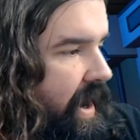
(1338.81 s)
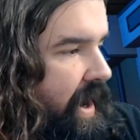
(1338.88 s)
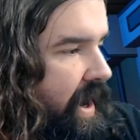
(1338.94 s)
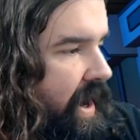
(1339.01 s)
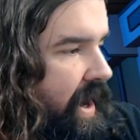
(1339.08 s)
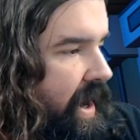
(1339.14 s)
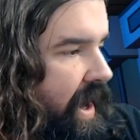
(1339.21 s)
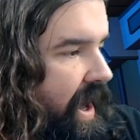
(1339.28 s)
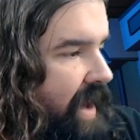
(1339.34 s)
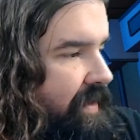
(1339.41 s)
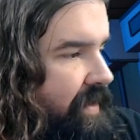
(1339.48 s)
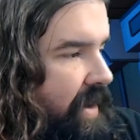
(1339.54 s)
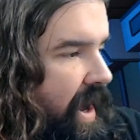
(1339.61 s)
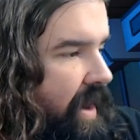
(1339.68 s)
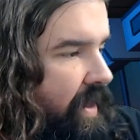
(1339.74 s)
Uh,
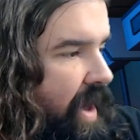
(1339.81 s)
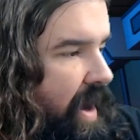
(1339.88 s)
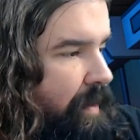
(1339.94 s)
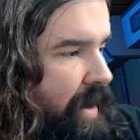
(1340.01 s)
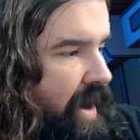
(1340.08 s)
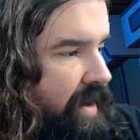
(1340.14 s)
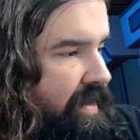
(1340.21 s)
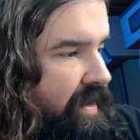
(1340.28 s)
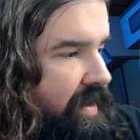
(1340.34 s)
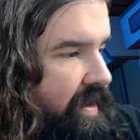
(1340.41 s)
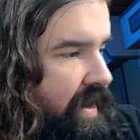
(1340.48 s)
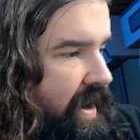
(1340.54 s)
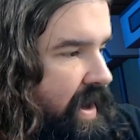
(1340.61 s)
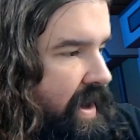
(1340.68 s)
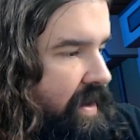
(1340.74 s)
if you got a
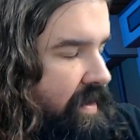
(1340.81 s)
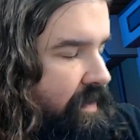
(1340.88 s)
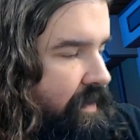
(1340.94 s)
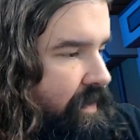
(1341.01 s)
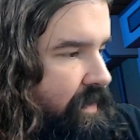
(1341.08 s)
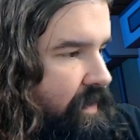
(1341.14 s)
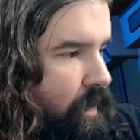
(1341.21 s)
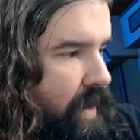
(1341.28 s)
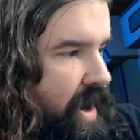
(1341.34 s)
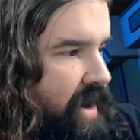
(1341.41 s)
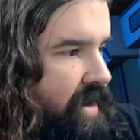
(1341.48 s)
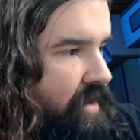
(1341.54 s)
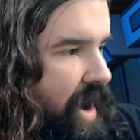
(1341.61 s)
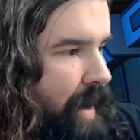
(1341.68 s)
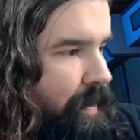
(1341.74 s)
lockbox uh, when
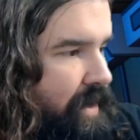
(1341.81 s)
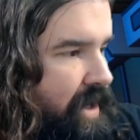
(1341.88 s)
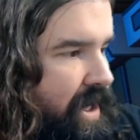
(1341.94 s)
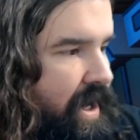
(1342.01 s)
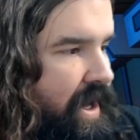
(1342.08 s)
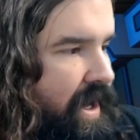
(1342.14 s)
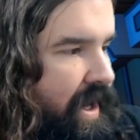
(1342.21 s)
it dropped,